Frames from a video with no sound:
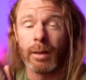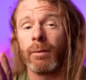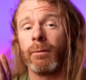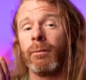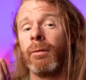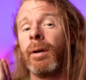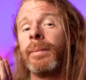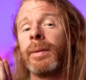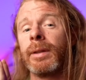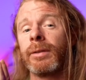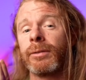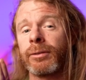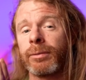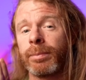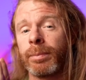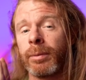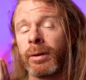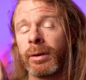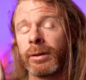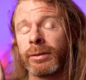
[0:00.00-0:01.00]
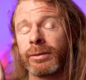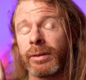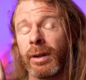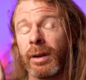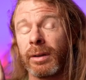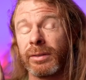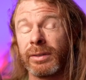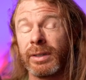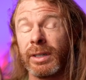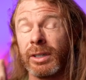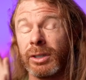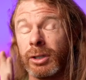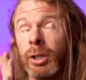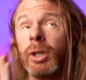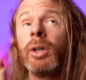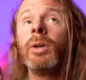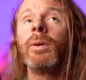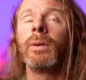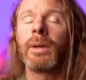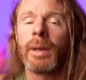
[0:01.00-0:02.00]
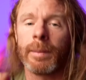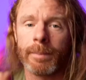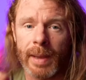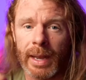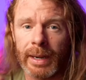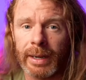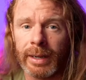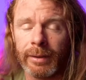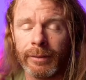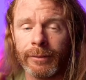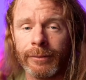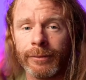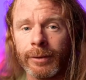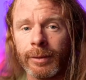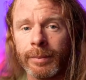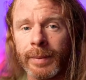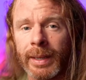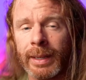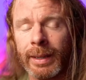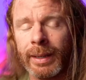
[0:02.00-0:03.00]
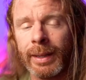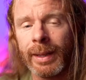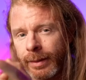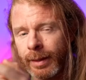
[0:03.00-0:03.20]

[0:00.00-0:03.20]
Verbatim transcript: Women's sports are still too competitive for me.